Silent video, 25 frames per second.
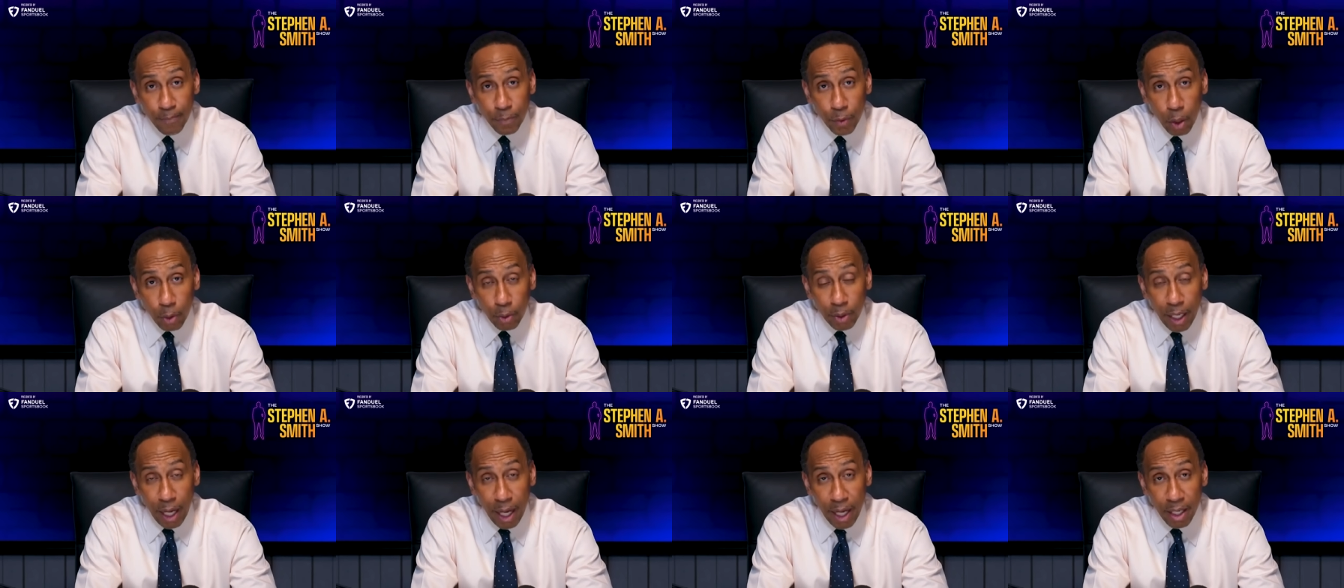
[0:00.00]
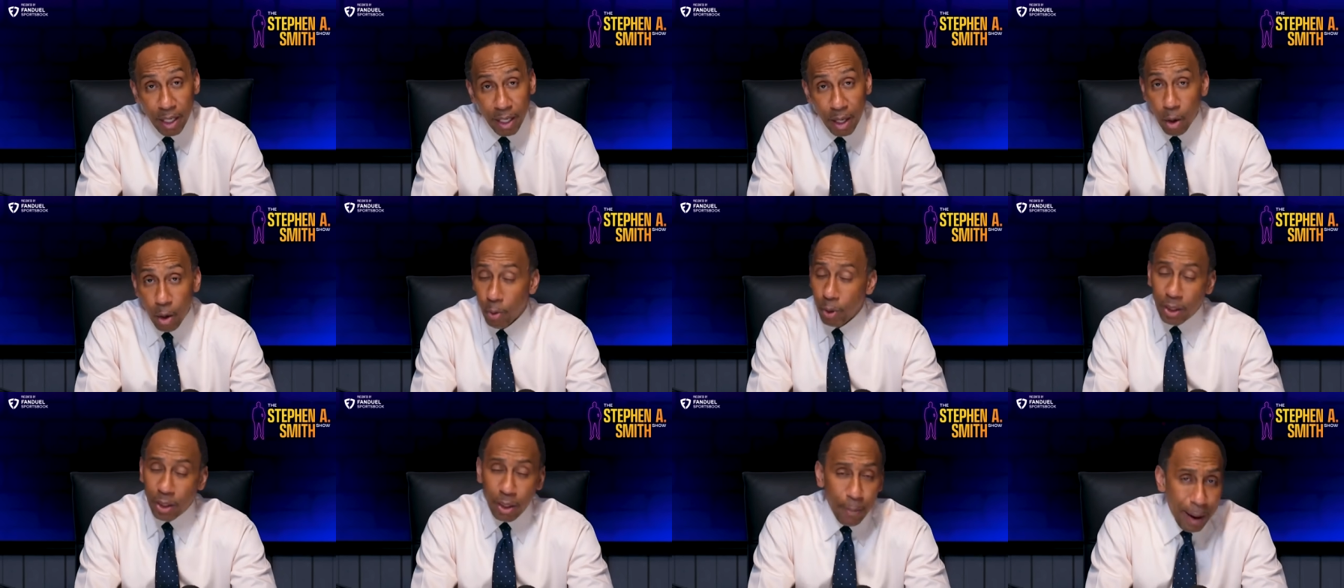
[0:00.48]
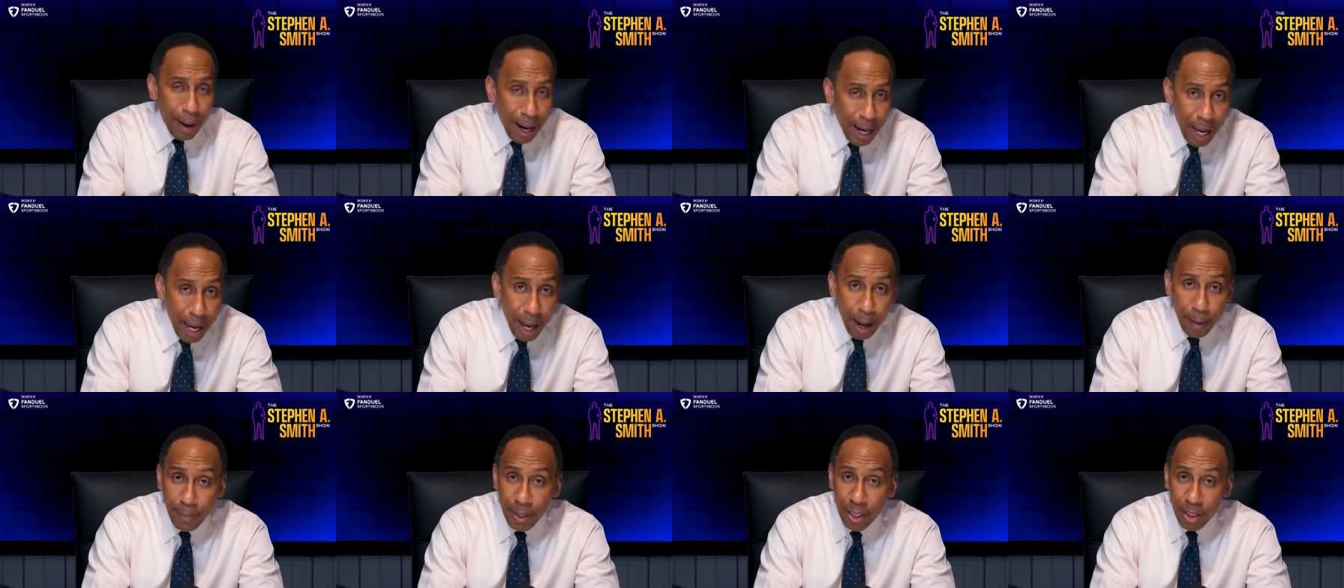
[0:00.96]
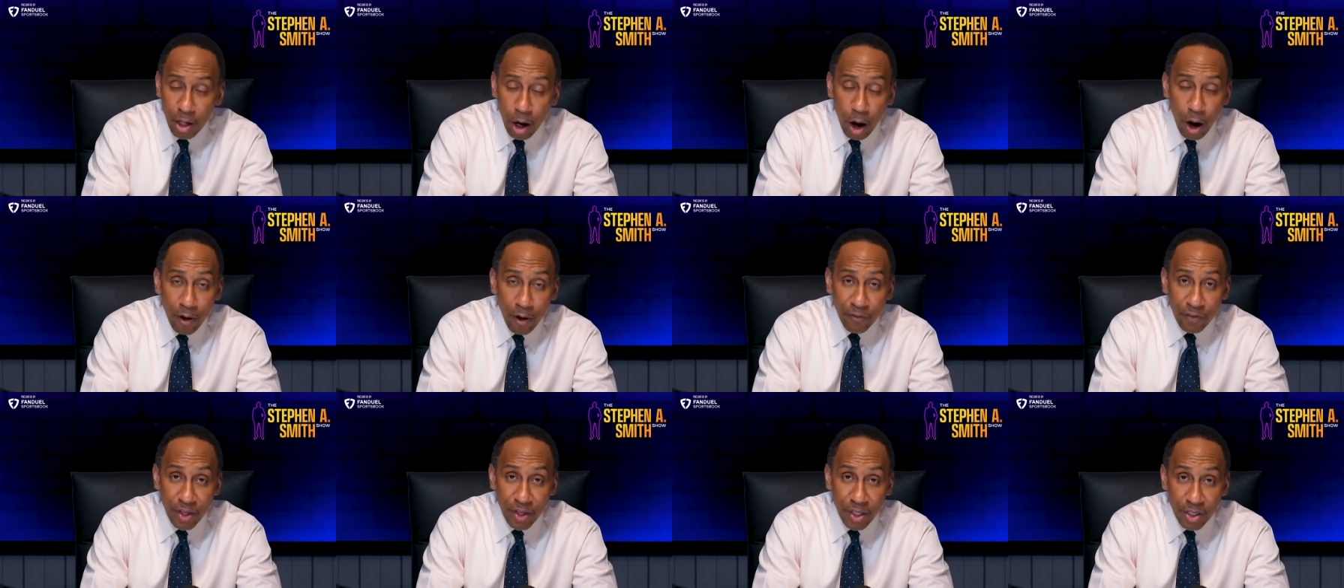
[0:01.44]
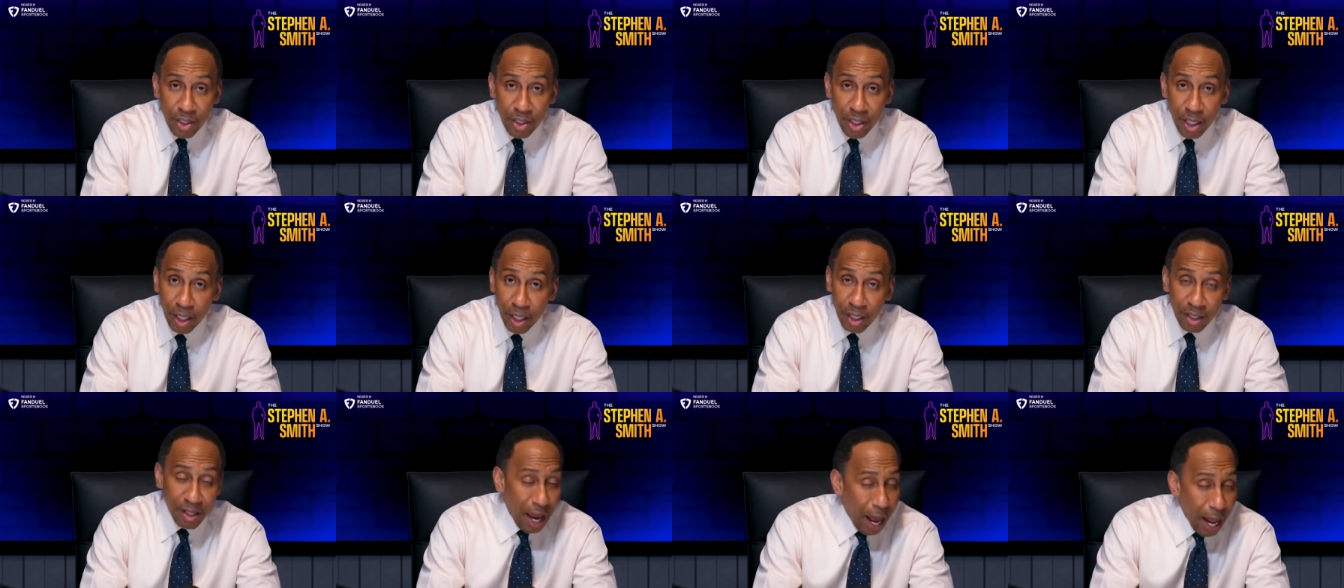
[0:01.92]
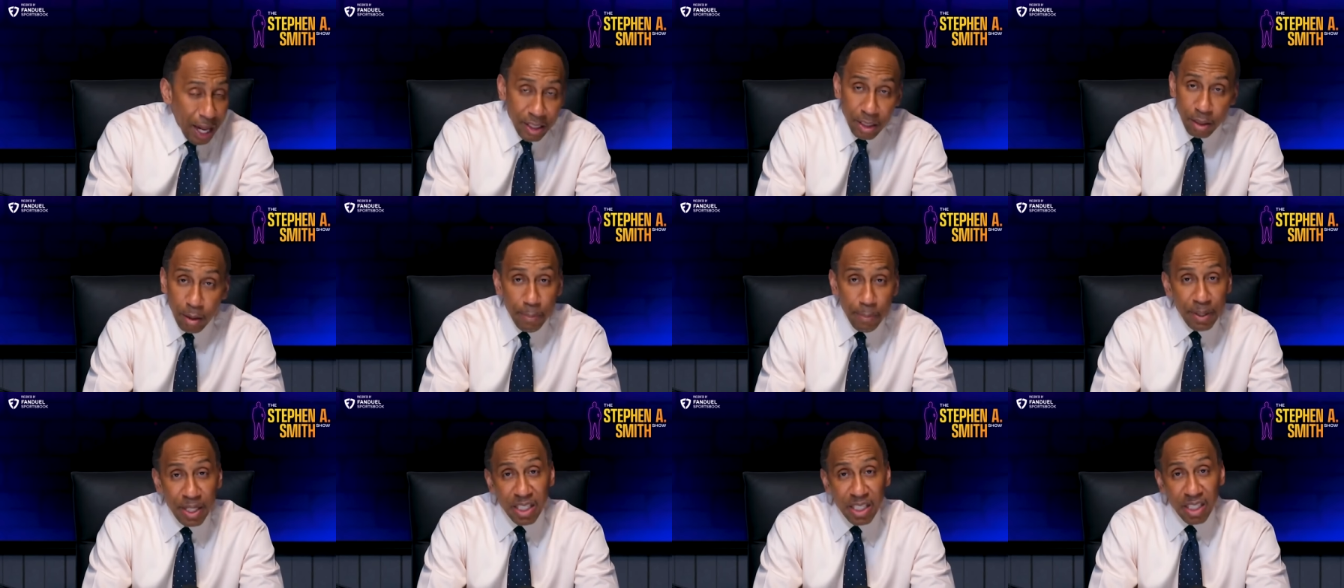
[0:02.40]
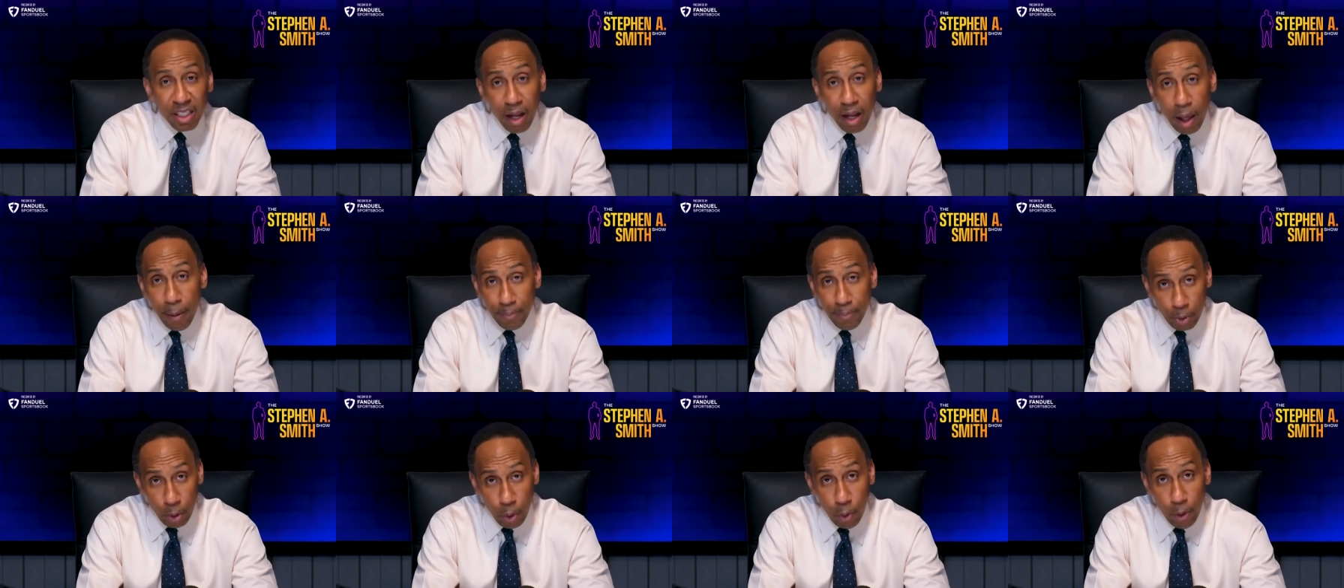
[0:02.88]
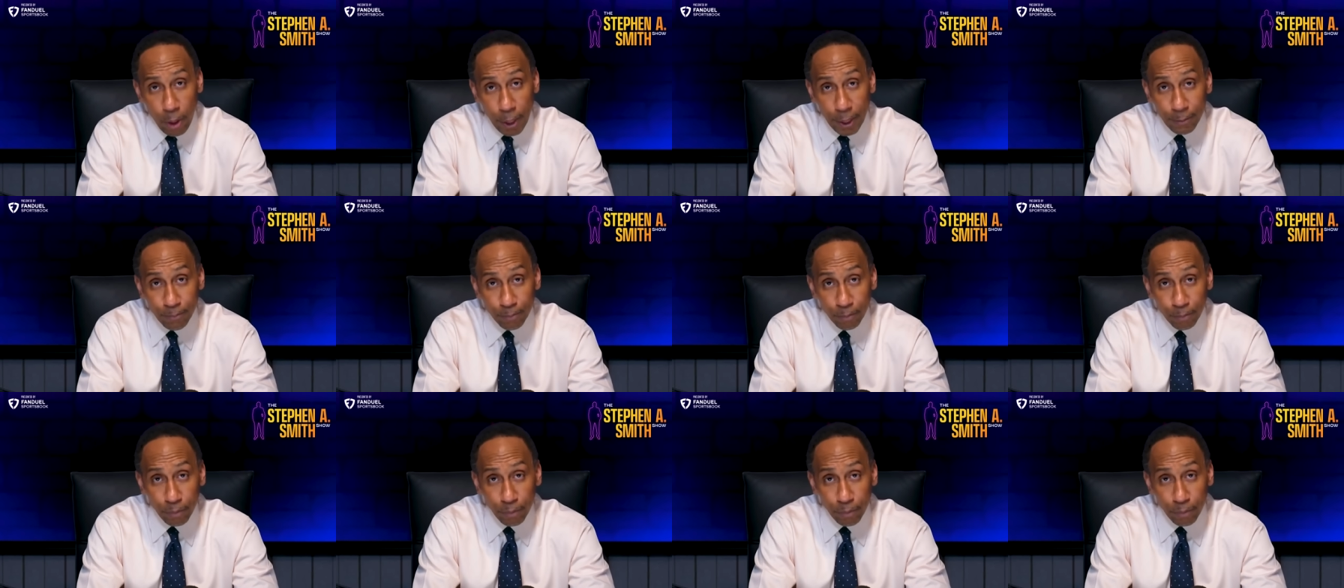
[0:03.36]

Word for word: okay, with the Miami Dolphins, not to be slept on,